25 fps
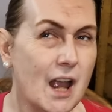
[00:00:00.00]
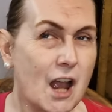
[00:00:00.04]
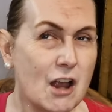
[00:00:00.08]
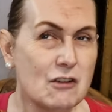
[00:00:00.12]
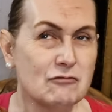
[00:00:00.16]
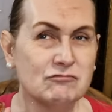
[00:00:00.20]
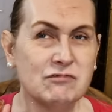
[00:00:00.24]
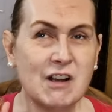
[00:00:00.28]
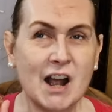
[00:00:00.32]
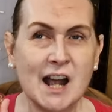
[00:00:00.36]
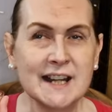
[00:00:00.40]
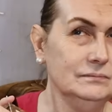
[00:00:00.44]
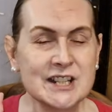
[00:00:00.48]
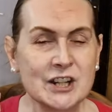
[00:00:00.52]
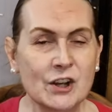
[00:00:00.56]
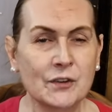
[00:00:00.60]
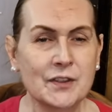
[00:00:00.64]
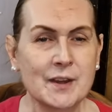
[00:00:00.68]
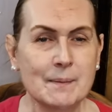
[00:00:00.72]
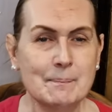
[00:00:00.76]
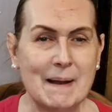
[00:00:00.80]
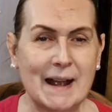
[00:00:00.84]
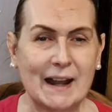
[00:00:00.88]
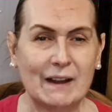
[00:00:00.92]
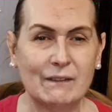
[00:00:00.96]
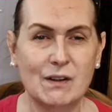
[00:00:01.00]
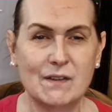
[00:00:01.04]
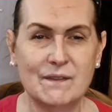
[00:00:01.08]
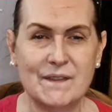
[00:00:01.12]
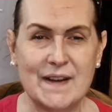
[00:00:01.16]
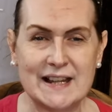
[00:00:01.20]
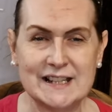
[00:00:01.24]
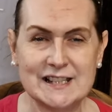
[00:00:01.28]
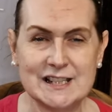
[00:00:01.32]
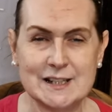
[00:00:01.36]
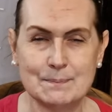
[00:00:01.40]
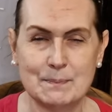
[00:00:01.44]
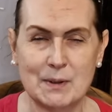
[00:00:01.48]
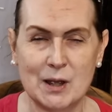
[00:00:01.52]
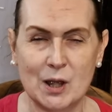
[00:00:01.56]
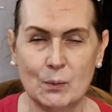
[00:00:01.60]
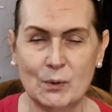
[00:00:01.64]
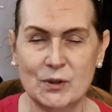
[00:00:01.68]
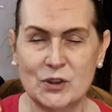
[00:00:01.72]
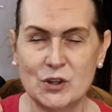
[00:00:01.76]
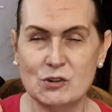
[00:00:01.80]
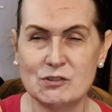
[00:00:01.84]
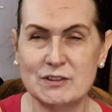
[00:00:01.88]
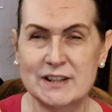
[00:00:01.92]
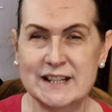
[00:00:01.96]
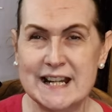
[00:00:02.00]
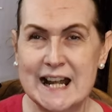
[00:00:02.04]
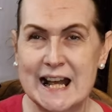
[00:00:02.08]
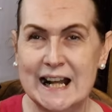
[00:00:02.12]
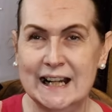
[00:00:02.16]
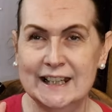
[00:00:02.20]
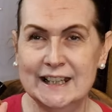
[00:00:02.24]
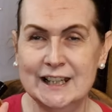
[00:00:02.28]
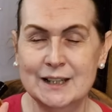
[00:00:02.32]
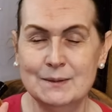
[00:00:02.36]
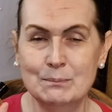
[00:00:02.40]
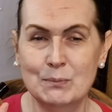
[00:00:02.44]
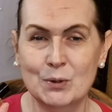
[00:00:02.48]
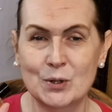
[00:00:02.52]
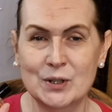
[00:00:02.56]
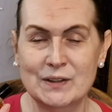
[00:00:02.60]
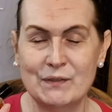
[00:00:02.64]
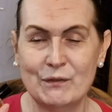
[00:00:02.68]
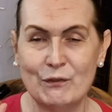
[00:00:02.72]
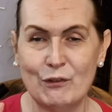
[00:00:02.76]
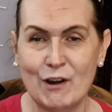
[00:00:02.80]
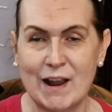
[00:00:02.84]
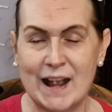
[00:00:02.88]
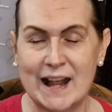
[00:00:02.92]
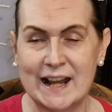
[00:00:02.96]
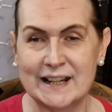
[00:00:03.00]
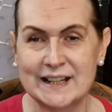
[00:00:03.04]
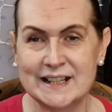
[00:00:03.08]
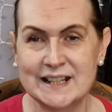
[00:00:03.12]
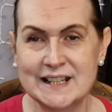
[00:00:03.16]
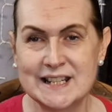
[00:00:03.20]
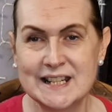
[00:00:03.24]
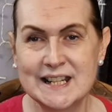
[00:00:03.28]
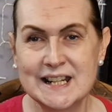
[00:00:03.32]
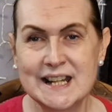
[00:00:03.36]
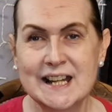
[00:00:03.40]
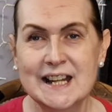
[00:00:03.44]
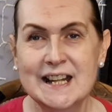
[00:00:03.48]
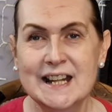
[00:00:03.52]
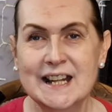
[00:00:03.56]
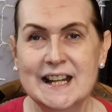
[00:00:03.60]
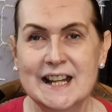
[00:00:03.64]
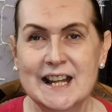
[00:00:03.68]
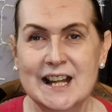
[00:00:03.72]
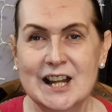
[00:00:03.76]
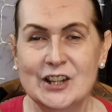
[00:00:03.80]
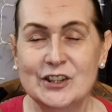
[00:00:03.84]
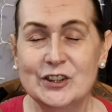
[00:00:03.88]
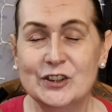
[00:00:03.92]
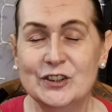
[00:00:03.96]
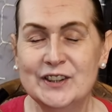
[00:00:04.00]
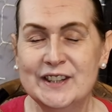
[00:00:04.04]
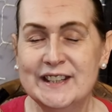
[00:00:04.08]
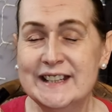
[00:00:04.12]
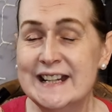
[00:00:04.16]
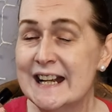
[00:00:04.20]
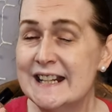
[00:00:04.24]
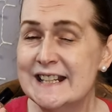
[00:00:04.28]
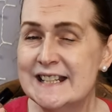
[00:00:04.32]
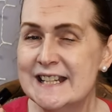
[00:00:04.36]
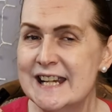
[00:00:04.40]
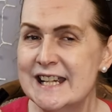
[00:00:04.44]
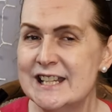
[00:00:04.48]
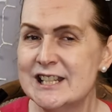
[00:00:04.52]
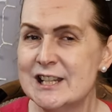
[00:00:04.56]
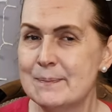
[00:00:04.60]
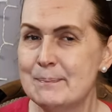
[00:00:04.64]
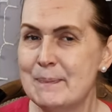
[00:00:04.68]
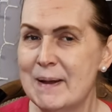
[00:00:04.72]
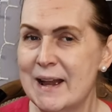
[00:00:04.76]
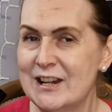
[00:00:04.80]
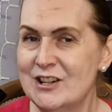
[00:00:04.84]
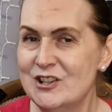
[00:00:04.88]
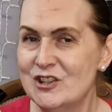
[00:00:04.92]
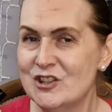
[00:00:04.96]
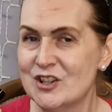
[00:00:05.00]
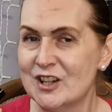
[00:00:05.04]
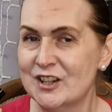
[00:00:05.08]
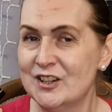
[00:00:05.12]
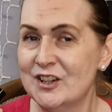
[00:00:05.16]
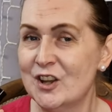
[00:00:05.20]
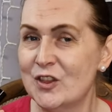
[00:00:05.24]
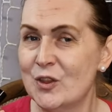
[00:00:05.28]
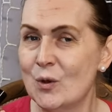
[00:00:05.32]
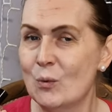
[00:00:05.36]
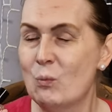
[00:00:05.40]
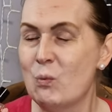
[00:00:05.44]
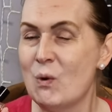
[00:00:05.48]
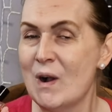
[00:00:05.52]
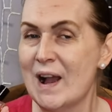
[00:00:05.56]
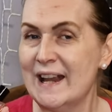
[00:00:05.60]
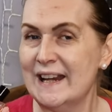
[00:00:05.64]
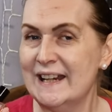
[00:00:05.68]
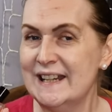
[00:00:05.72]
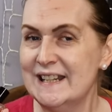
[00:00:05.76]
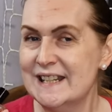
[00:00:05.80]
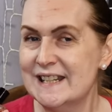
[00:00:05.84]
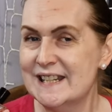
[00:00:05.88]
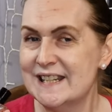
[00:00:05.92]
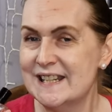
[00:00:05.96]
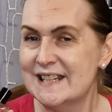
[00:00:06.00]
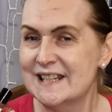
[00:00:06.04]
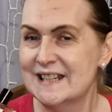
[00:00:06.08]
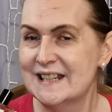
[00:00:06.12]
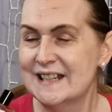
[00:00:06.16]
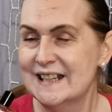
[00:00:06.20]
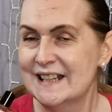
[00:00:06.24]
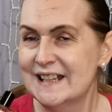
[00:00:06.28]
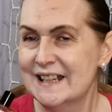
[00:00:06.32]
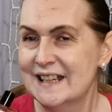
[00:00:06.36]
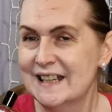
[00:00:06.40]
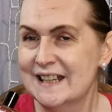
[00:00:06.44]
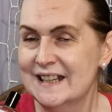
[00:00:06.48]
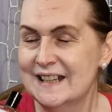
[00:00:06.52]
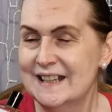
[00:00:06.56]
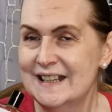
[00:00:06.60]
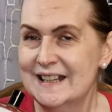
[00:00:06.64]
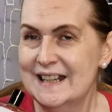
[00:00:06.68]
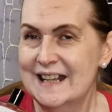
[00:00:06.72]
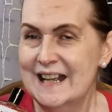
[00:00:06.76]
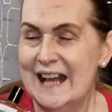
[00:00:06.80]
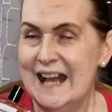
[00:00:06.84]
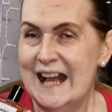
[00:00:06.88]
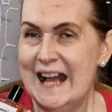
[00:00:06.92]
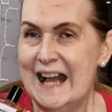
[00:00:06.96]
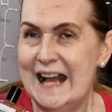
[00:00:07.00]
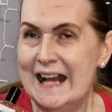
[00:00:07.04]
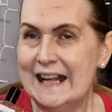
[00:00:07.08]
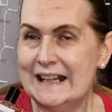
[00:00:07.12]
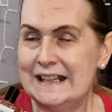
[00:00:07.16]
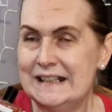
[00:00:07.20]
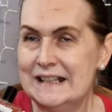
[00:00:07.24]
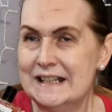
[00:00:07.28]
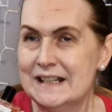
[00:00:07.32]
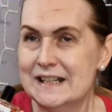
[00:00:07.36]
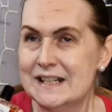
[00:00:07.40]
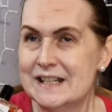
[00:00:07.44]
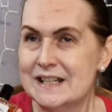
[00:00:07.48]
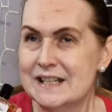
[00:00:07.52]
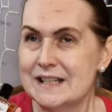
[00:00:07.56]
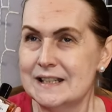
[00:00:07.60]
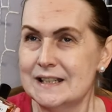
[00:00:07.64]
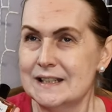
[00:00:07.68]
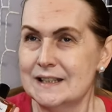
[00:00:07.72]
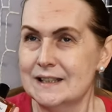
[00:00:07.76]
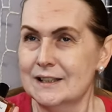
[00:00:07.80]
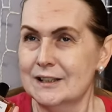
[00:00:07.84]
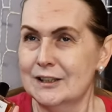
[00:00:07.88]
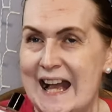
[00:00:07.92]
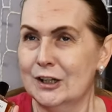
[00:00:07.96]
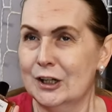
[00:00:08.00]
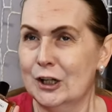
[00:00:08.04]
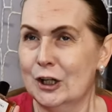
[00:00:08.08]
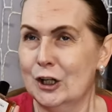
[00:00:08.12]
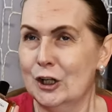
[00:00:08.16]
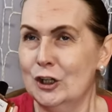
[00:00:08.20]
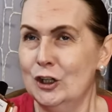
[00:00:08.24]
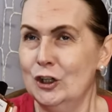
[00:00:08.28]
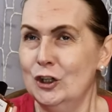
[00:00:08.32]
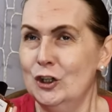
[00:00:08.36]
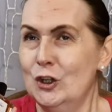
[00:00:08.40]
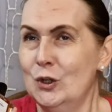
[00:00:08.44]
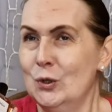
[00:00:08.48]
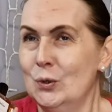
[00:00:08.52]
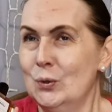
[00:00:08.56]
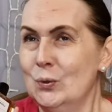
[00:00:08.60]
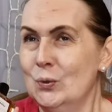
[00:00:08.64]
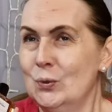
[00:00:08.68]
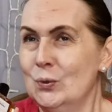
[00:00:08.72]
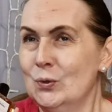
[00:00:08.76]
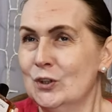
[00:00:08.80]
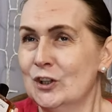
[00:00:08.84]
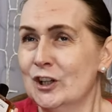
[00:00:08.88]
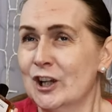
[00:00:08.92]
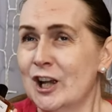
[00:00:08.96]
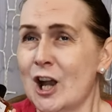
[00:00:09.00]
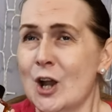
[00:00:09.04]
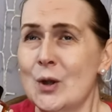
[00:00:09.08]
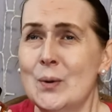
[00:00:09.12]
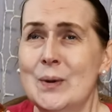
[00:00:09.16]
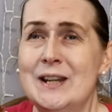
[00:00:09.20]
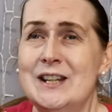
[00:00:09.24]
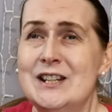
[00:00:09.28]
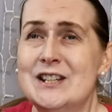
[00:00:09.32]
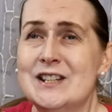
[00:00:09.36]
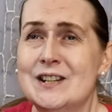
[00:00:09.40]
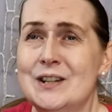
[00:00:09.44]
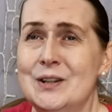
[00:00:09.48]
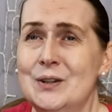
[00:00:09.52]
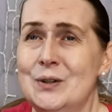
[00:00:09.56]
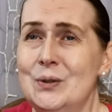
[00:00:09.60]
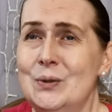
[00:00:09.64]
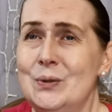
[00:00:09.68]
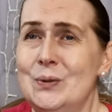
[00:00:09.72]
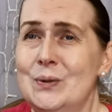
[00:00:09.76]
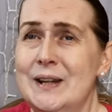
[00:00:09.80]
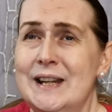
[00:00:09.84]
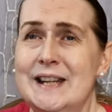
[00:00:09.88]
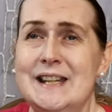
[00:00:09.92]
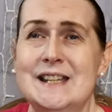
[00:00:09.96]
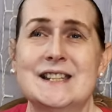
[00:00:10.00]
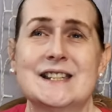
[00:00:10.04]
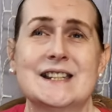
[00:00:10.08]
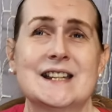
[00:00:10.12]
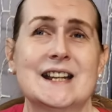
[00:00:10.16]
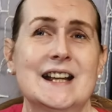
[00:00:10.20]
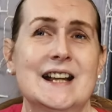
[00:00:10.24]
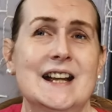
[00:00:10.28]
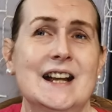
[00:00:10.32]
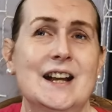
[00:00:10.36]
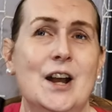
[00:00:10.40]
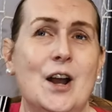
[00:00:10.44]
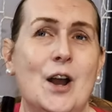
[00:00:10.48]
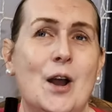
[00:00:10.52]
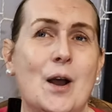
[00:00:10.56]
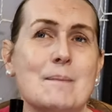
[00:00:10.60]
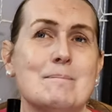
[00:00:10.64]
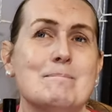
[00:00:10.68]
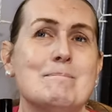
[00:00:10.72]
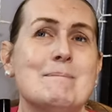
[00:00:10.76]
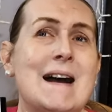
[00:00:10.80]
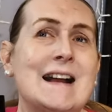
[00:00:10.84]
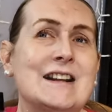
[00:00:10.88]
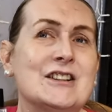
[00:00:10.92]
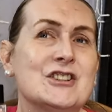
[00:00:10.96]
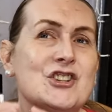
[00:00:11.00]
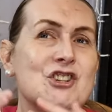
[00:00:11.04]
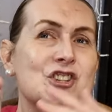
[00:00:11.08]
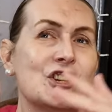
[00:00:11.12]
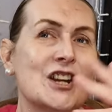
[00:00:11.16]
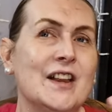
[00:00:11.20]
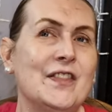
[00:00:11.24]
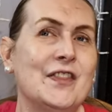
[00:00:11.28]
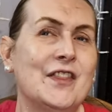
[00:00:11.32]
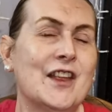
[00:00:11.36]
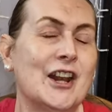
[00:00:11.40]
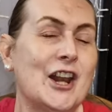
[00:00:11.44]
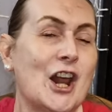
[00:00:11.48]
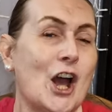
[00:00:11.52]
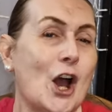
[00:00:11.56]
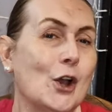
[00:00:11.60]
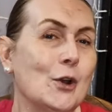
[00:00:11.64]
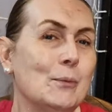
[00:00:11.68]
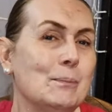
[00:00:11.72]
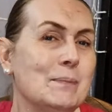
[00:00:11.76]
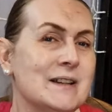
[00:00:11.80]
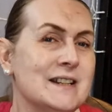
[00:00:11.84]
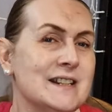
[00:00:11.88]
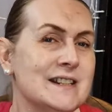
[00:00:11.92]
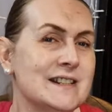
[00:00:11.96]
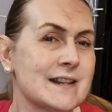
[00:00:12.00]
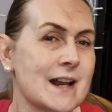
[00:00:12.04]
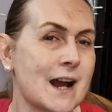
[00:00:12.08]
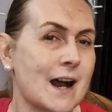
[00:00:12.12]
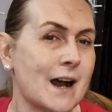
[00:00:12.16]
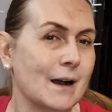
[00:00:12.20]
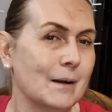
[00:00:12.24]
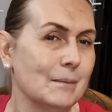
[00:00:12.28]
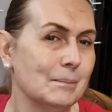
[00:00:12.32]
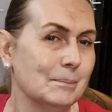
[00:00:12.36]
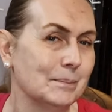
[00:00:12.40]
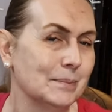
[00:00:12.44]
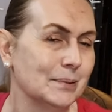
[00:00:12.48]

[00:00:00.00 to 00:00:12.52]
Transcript: riding on the back of a Vespa with your Italian boyfriend. The anticipation, the wait, and you go into his mansion that opens up,